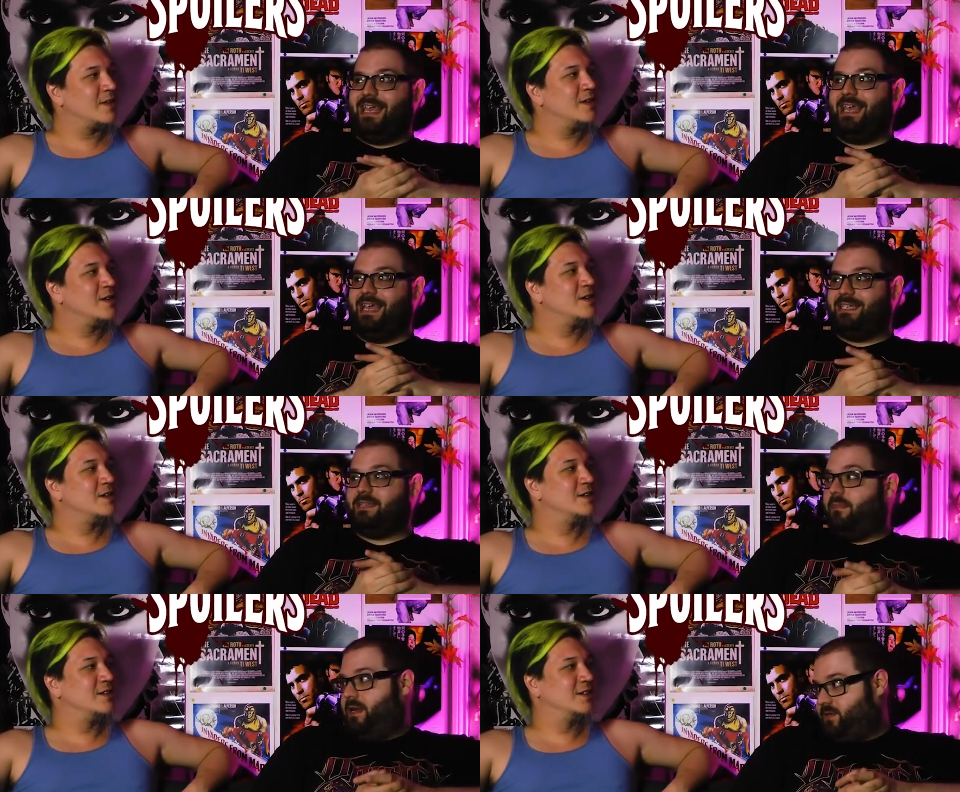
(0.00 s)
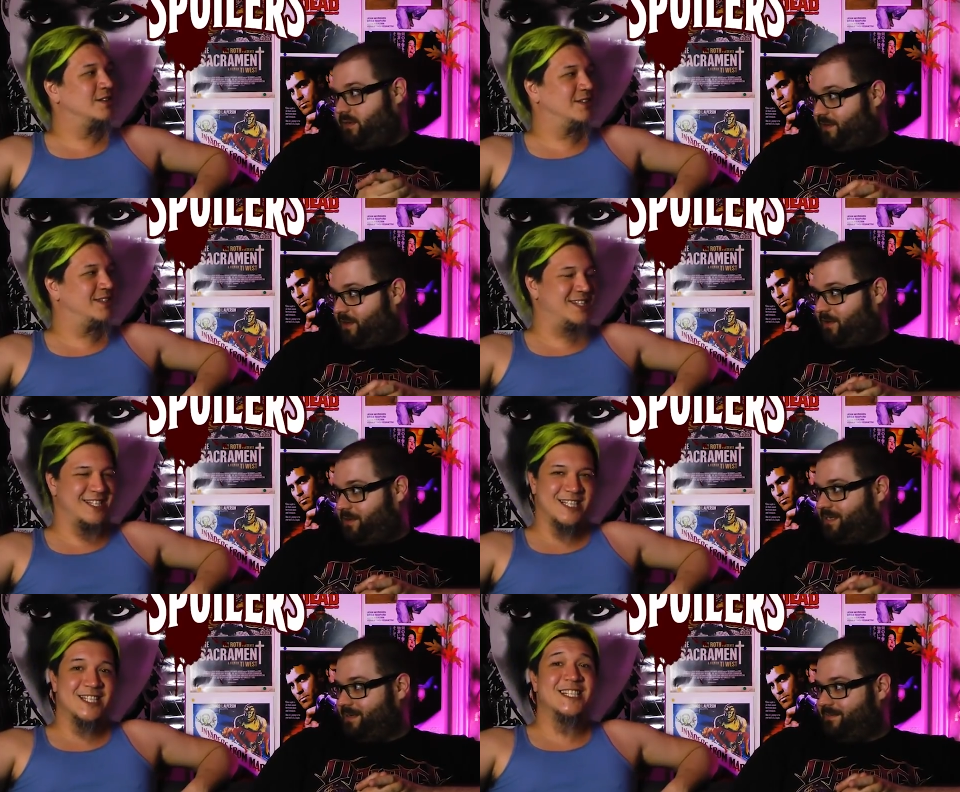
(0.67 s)
Speaker 1: He is the muscle of the
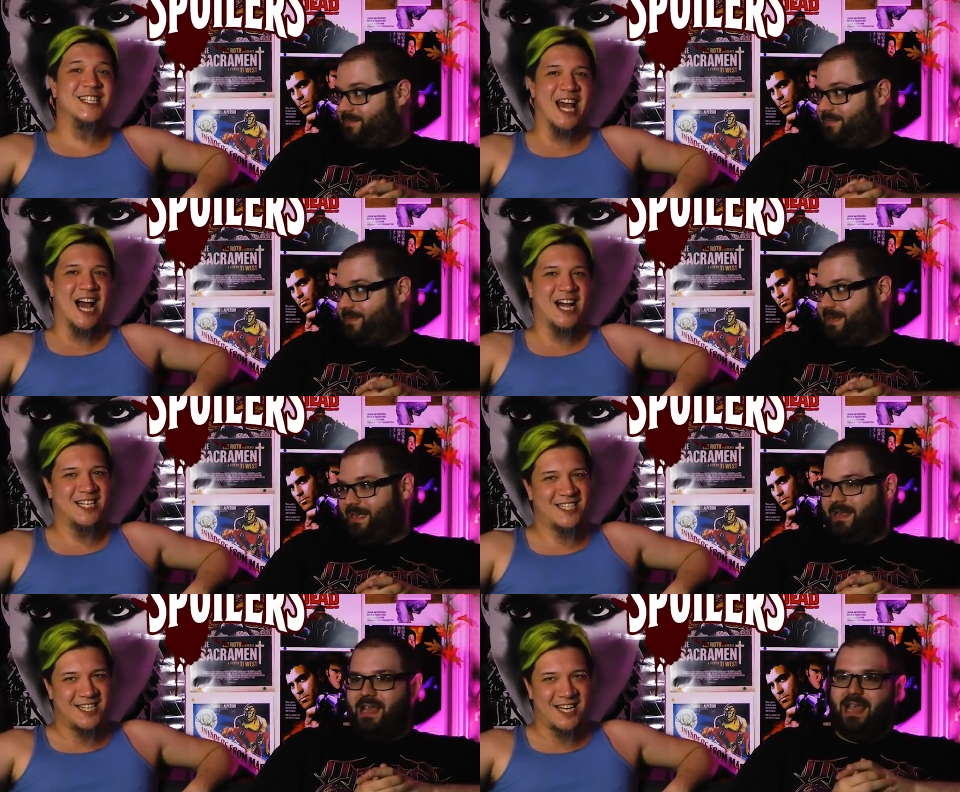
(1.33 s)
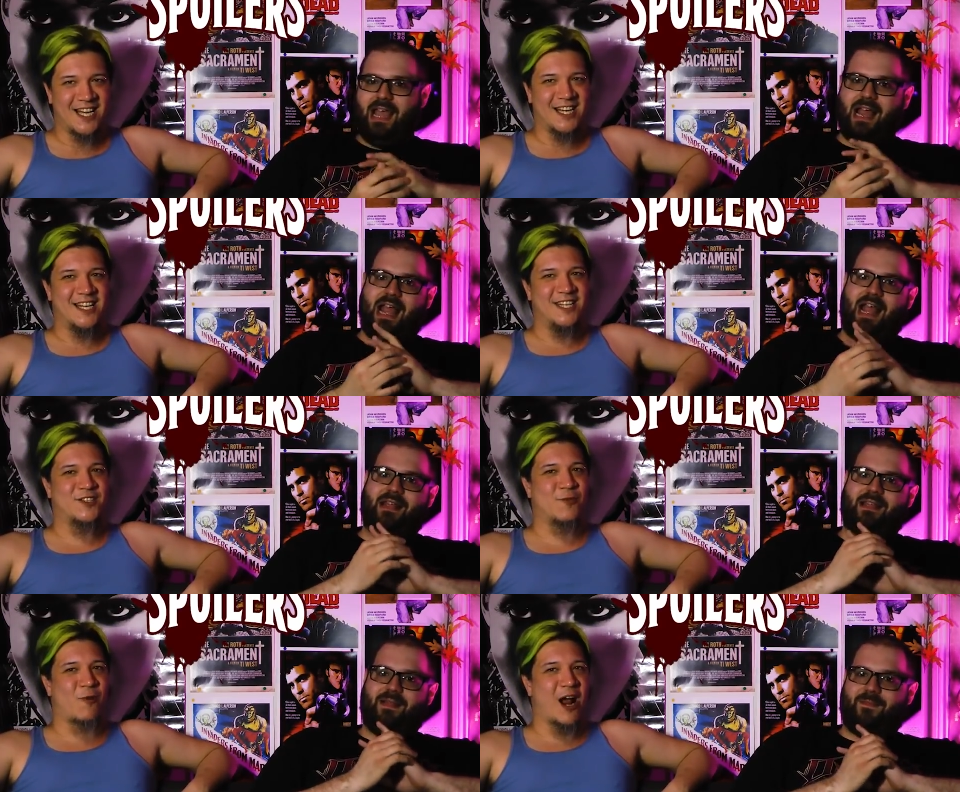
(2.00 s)
cult.
Speaker 2: Yeah, yeah,
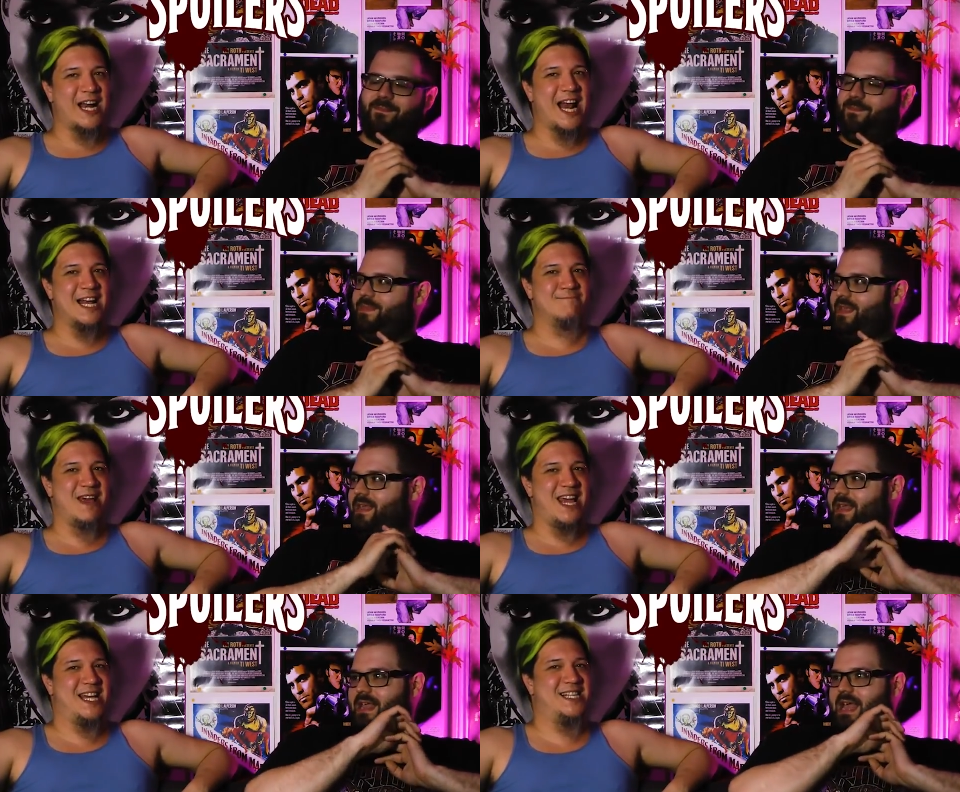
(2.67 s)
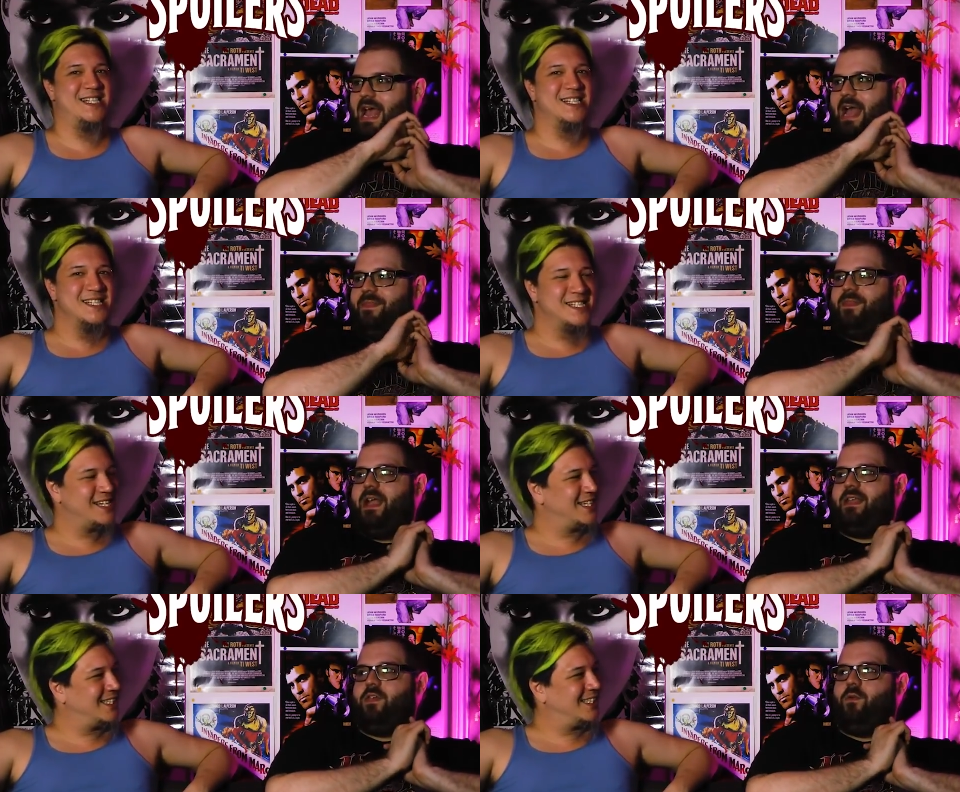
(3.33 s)
and, he's the right hand man.
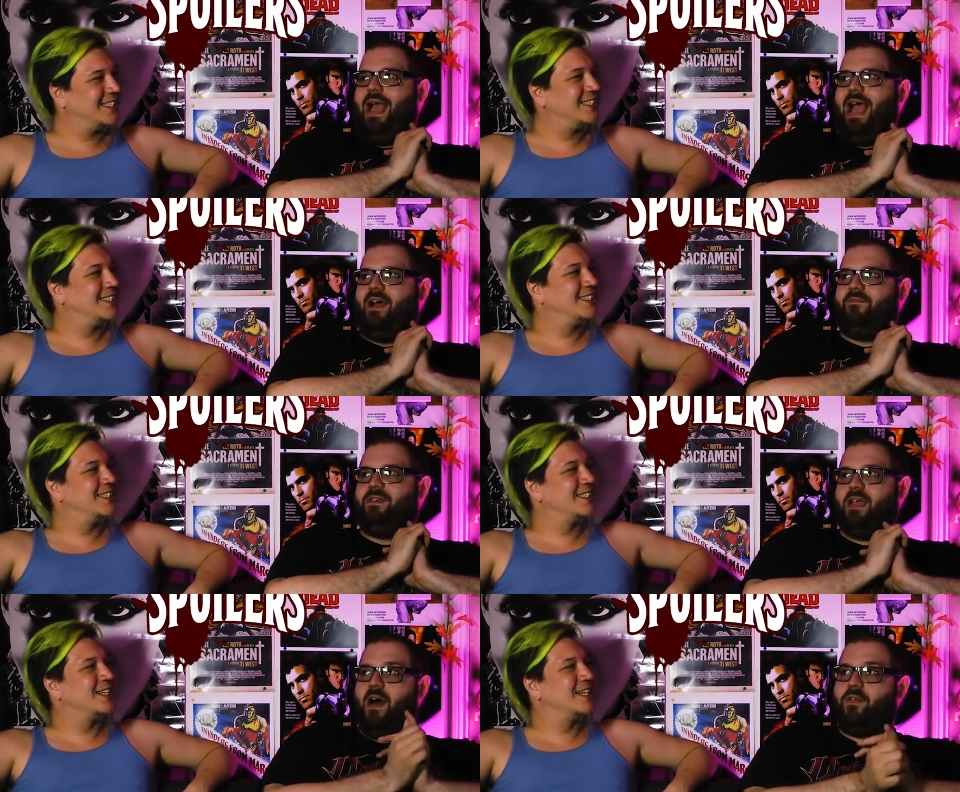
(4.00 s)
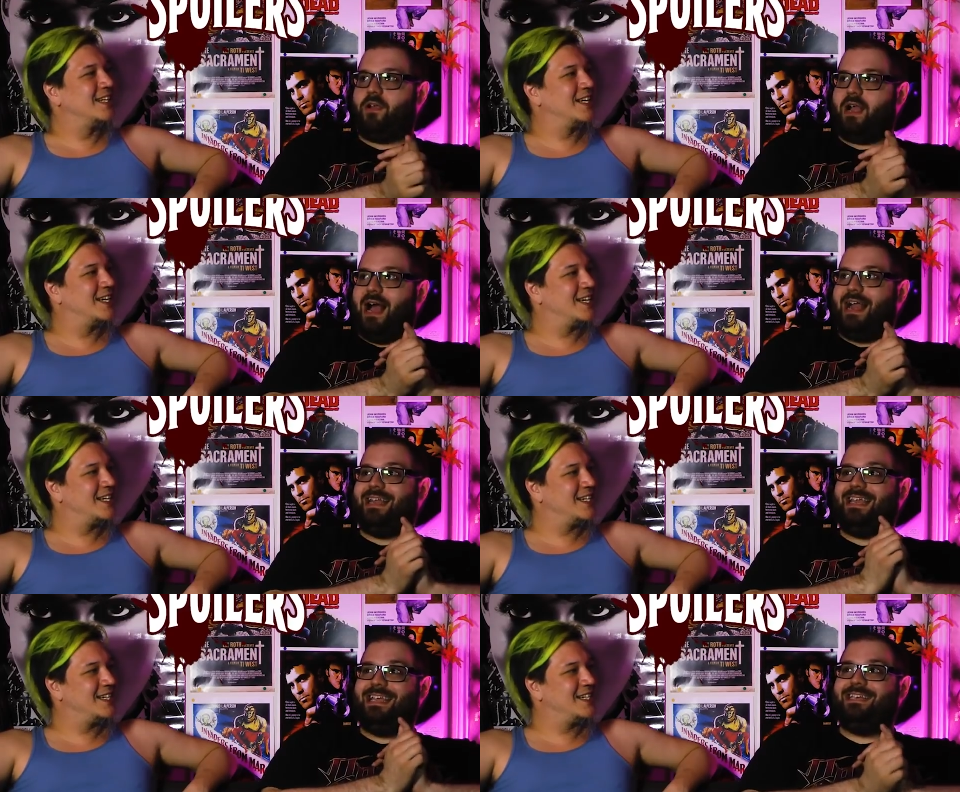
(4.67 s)
Speaker 1: And then you have the other
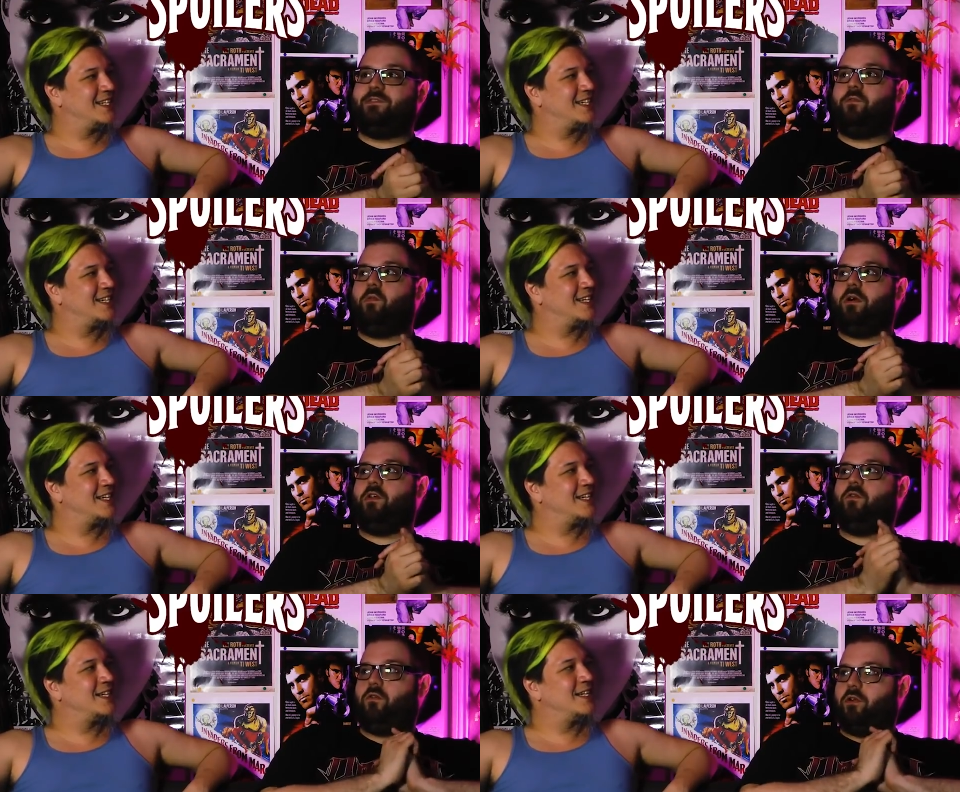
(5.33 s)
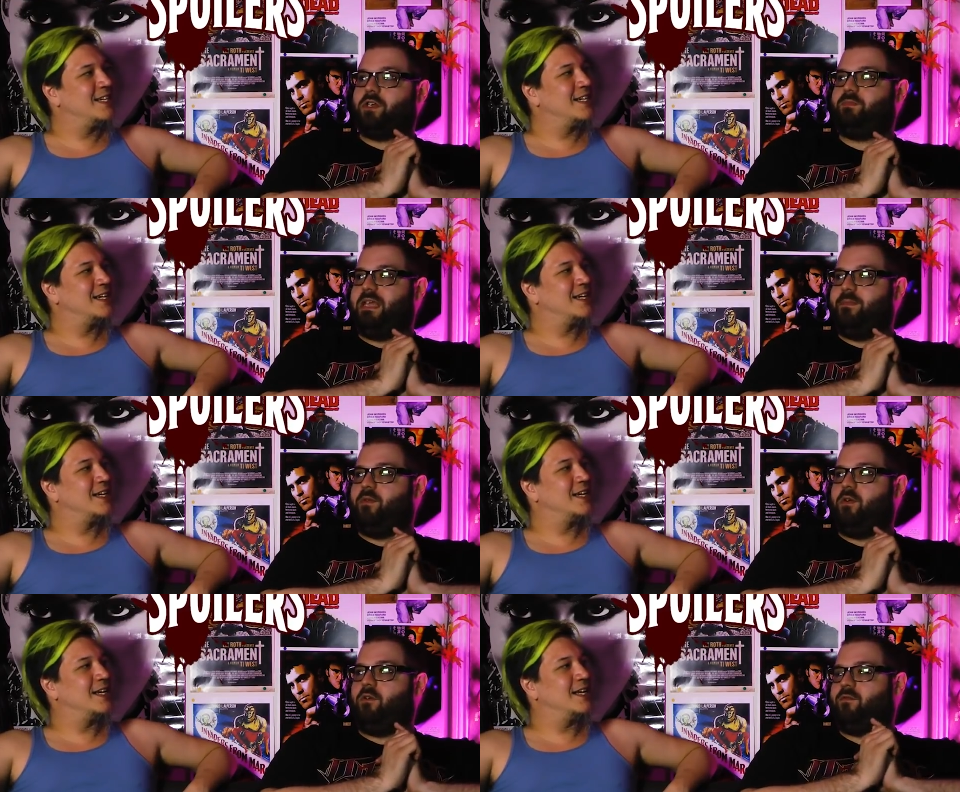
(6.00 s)
guy, and he's the one who lures
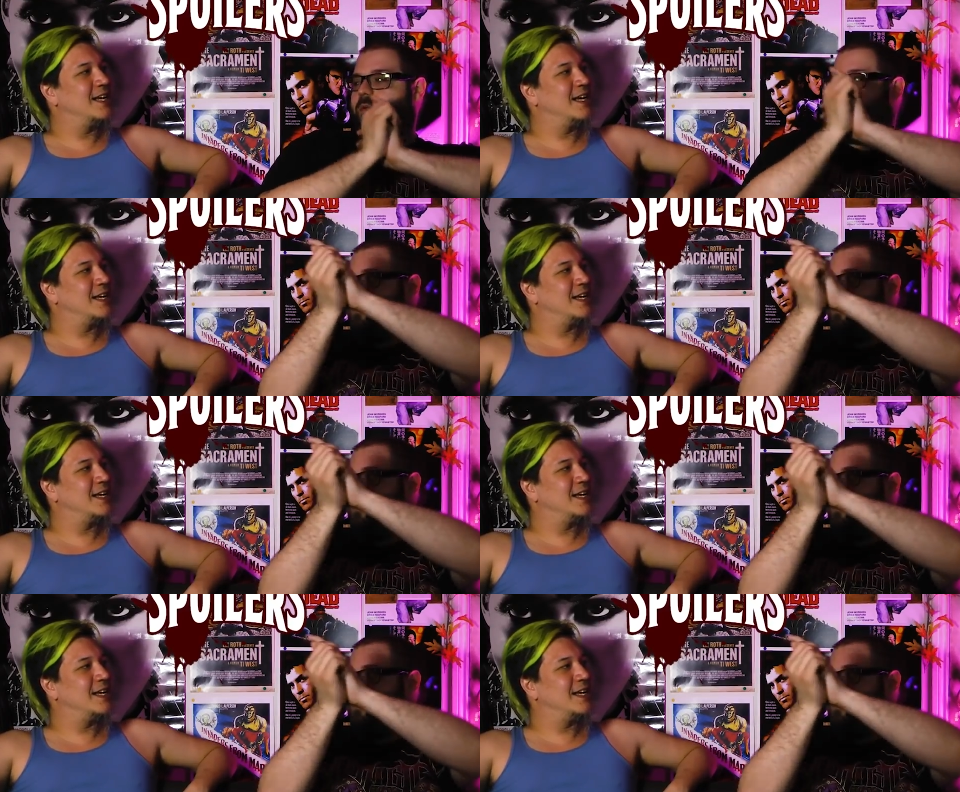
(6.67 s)
people from